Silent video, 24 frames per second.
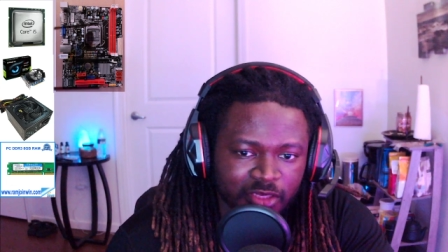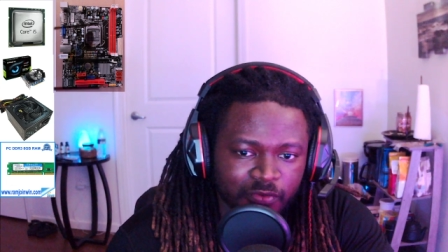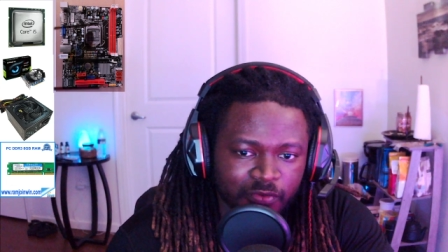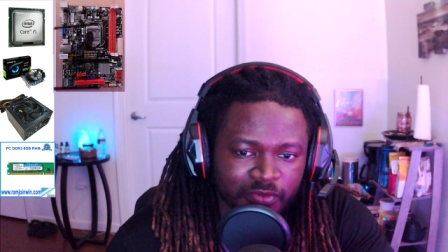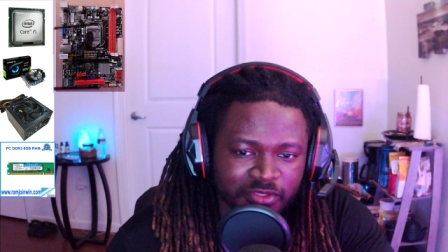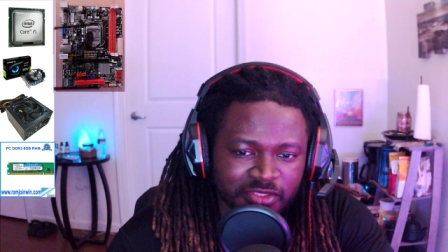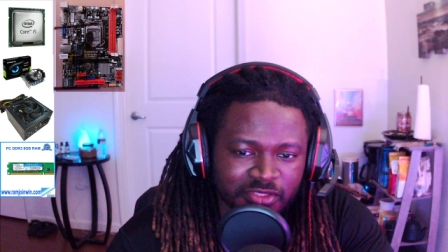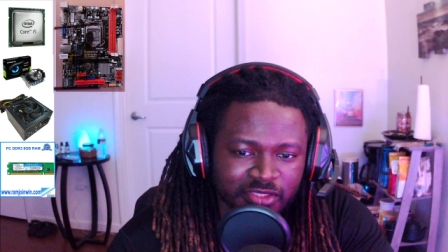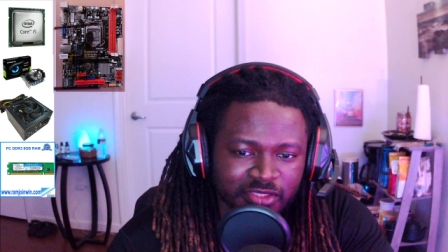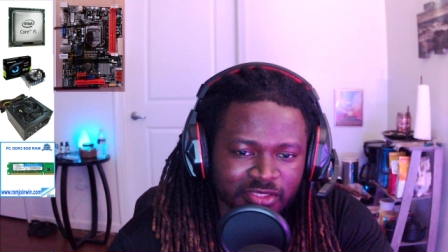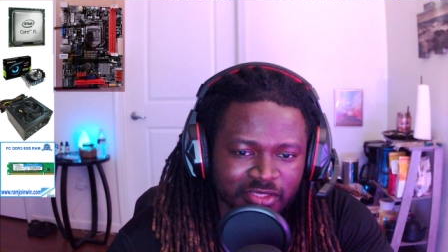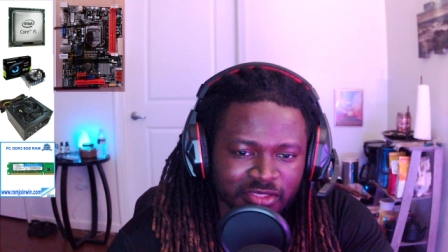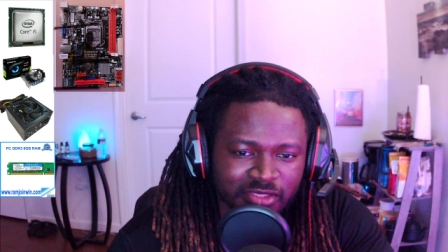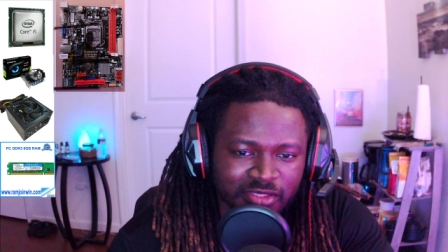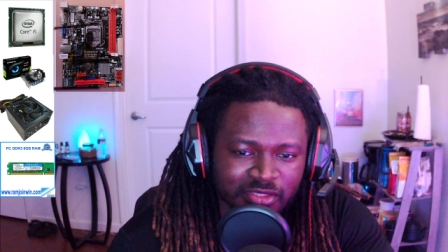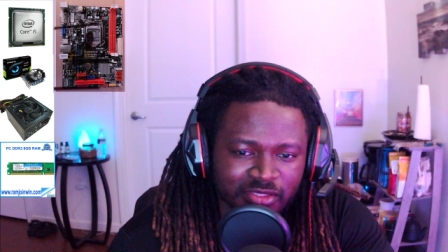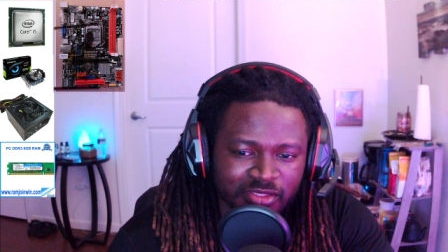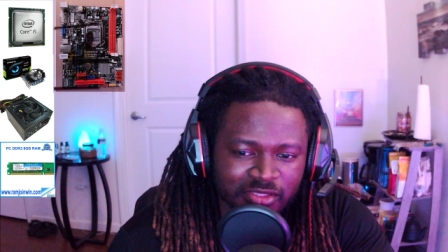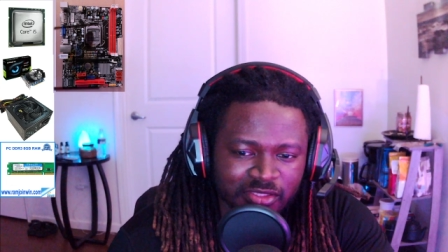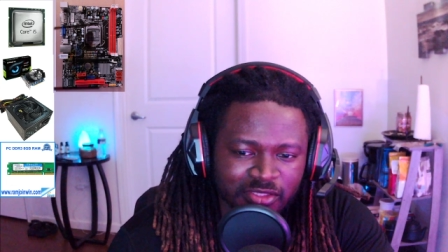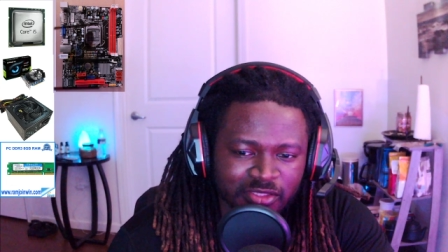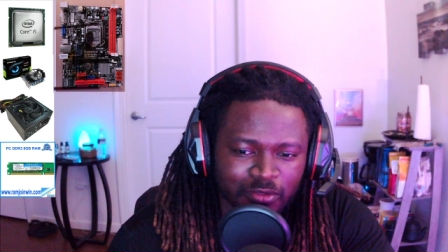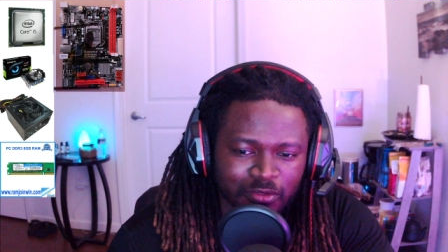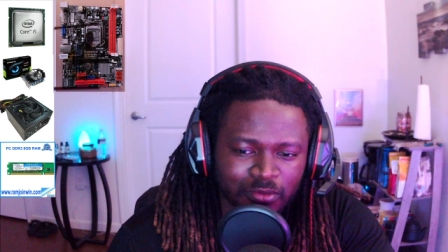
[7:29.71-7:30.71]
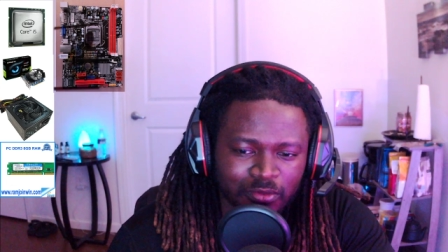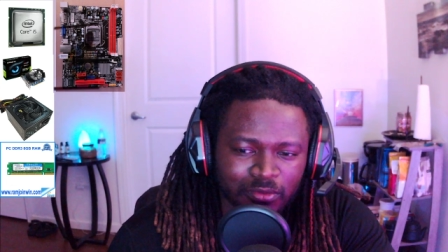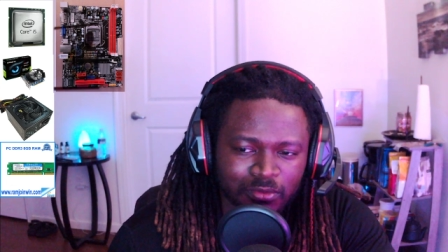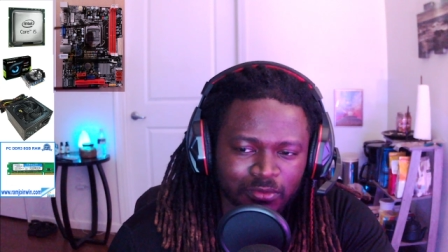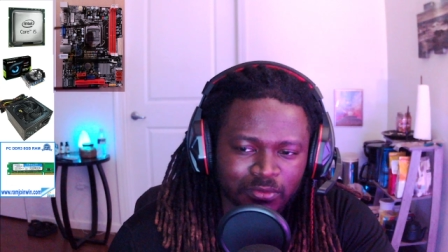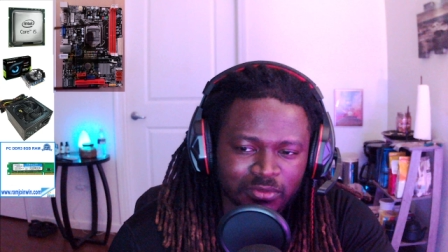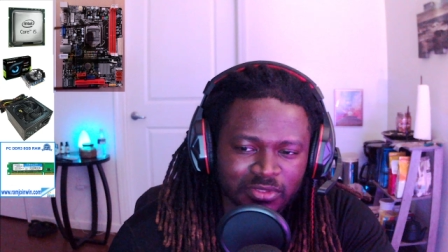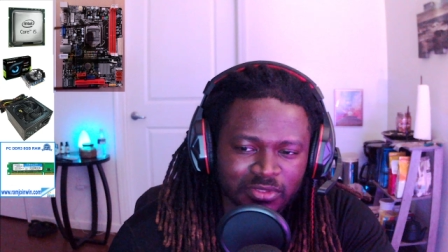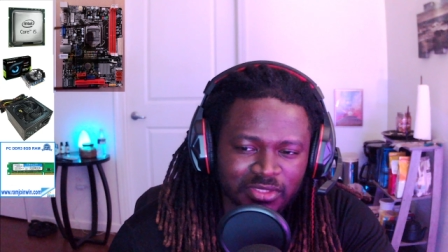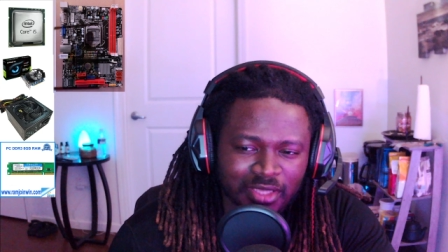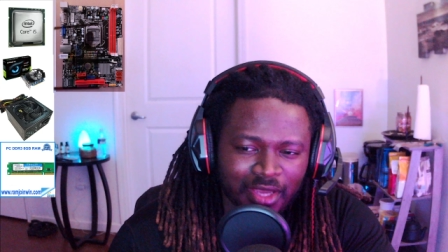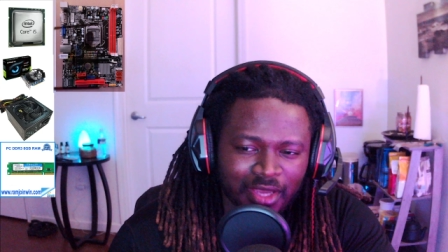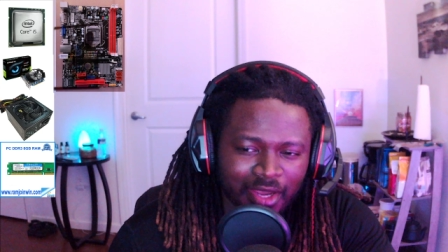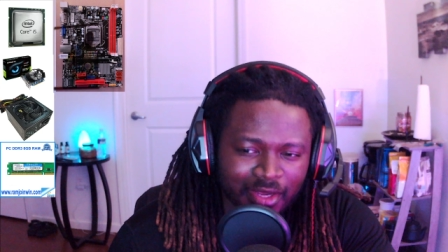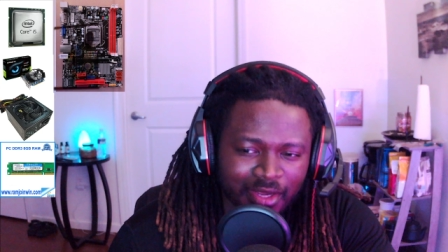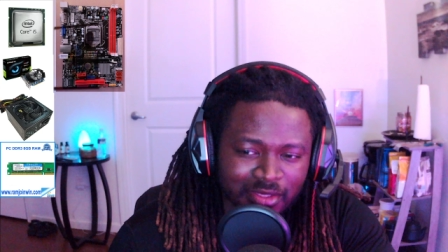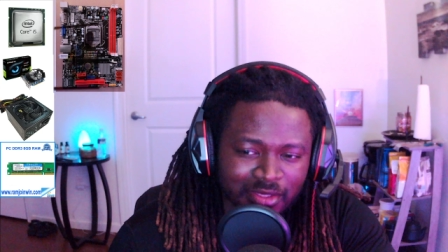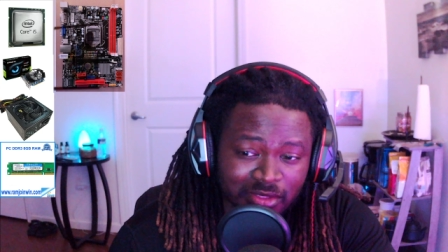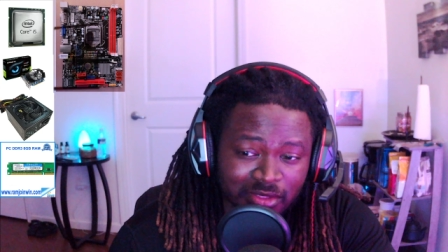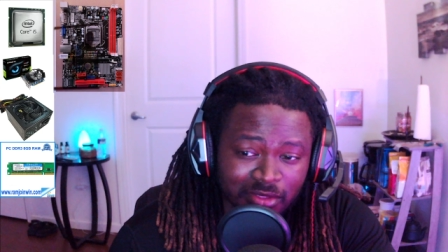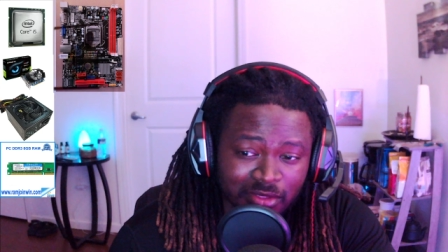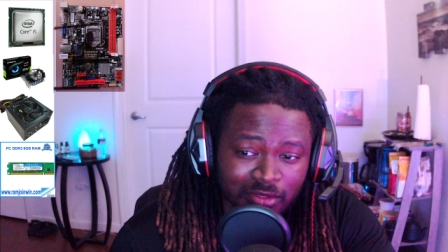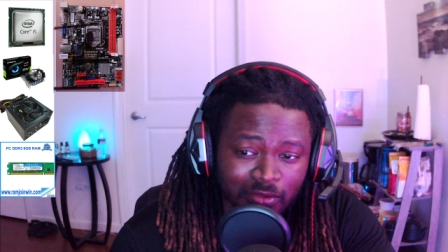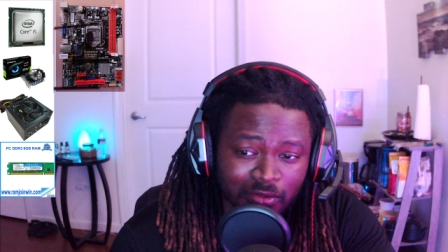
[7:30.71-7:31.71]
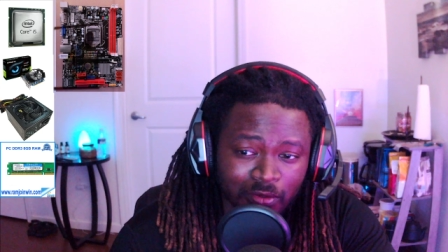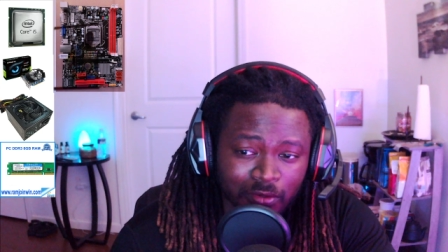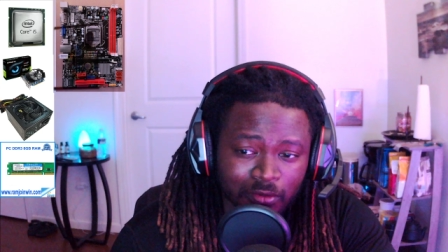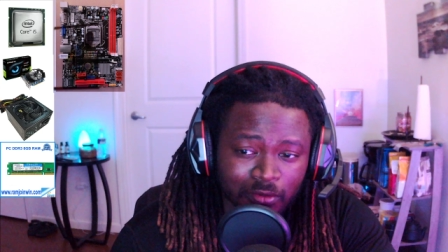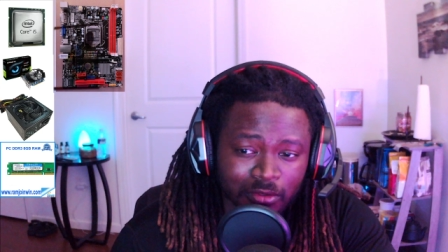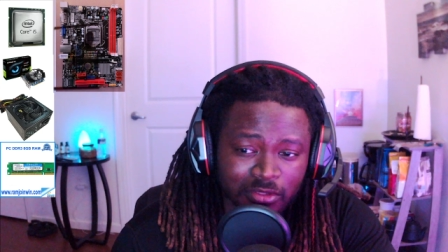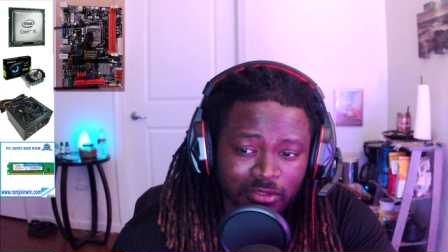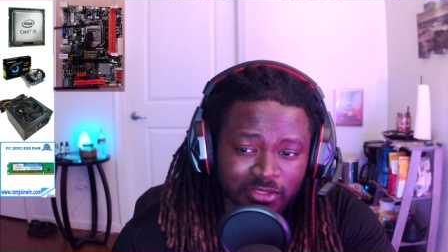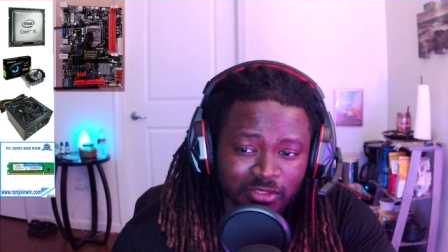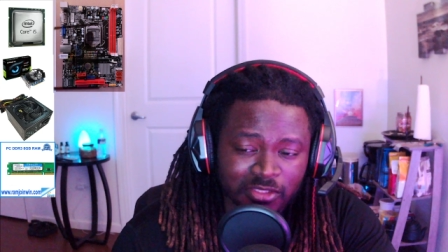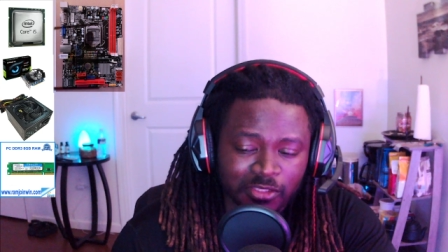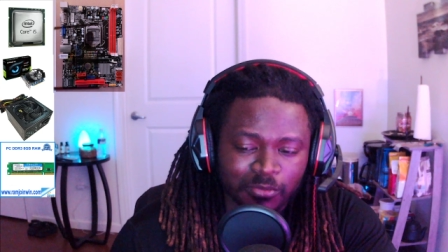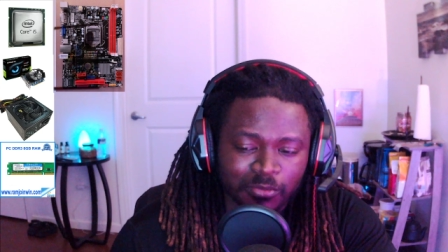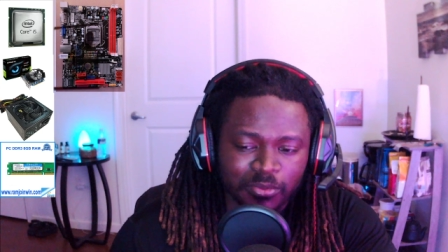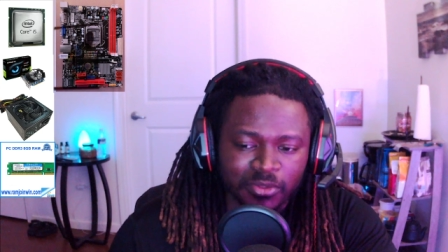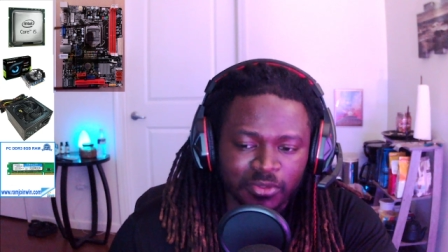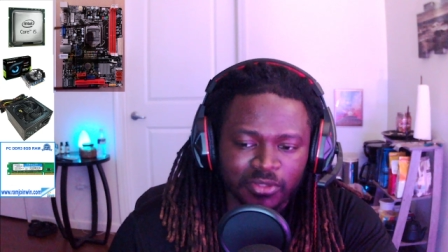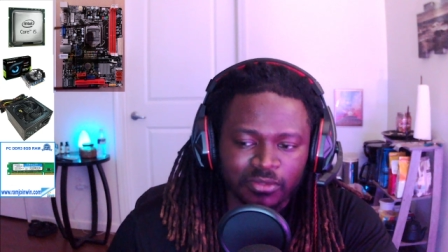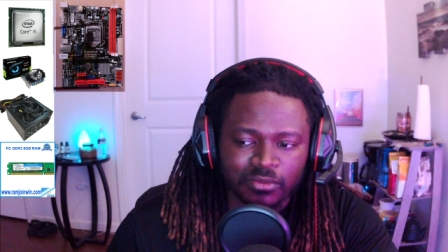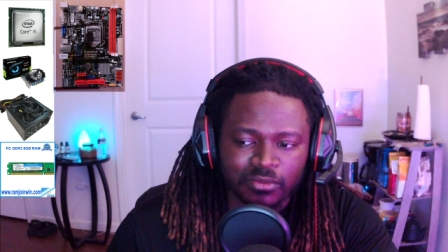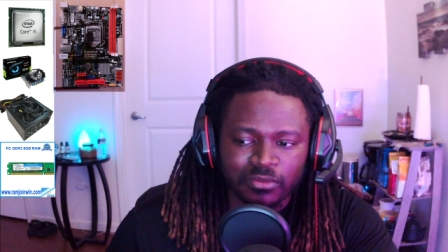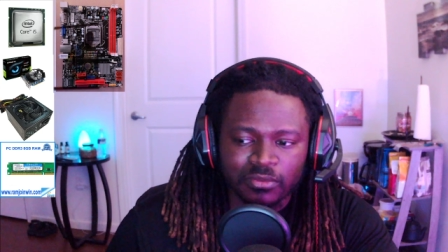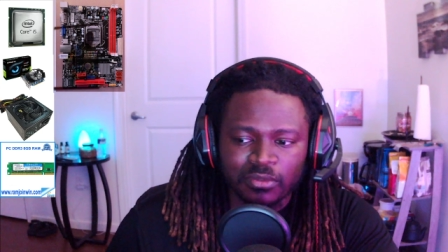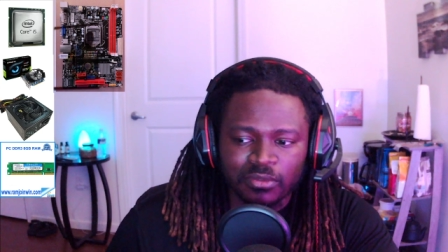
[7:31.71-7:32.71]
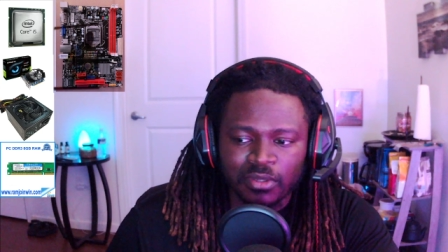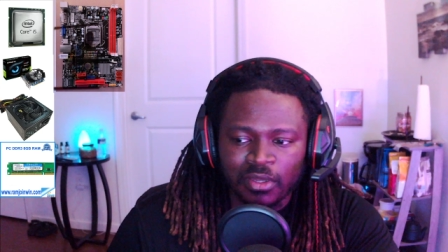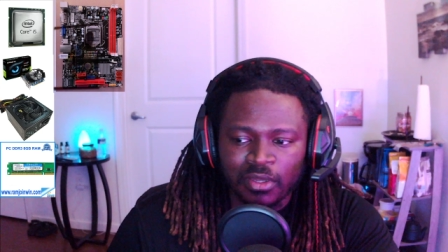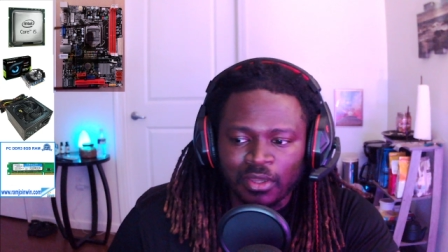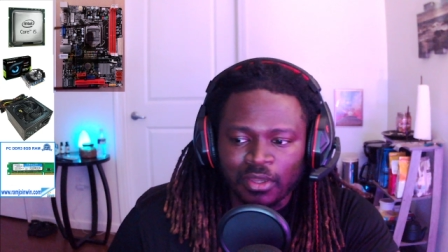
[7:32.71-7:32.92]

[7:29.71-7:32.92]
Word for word: which isn't so taxing on the CPU.